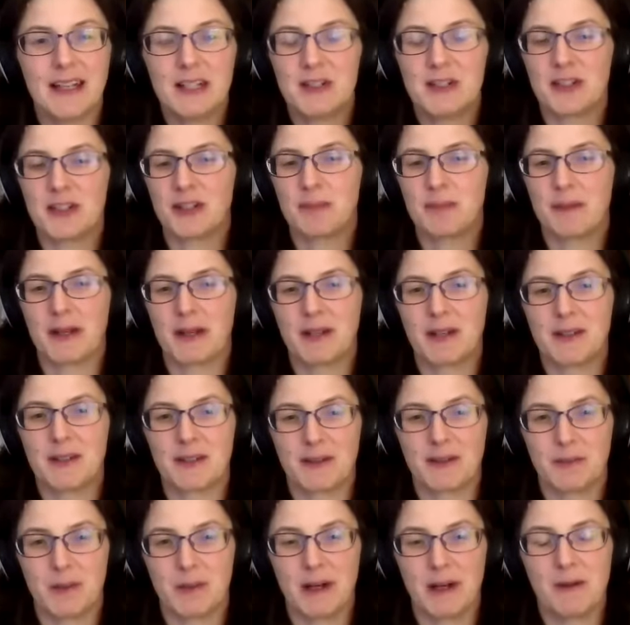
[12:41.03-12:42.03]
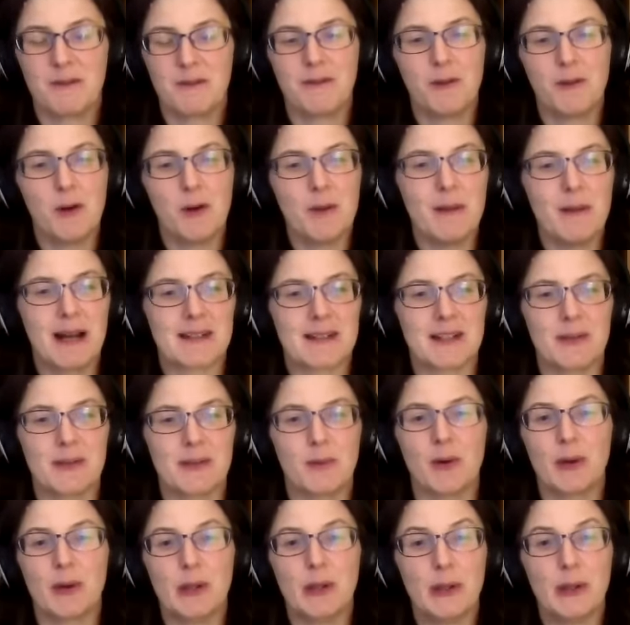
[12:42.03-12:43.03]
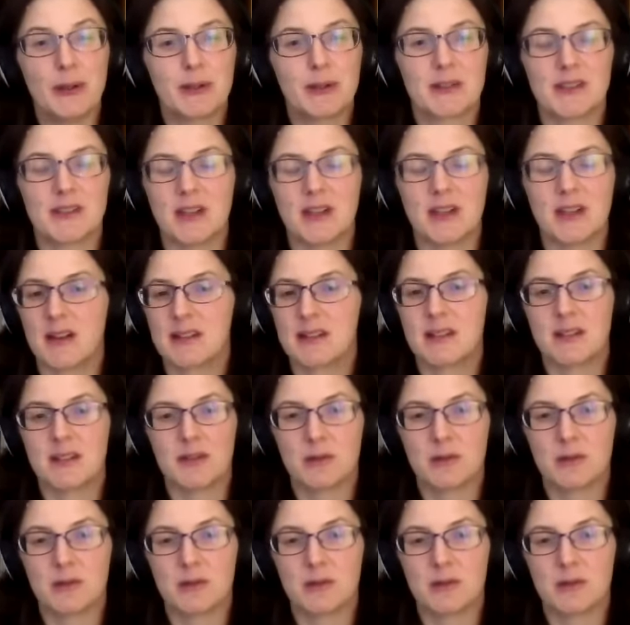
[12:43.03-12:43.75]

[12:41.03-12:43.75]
Just because the well-formatted one looks nicer,